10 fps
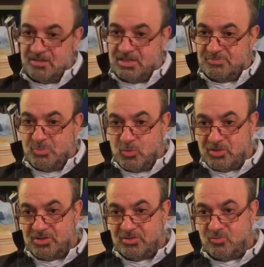This
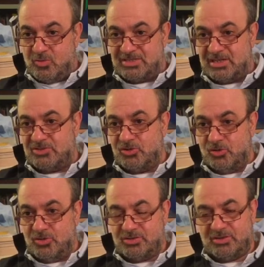book was a
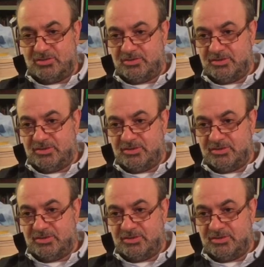sort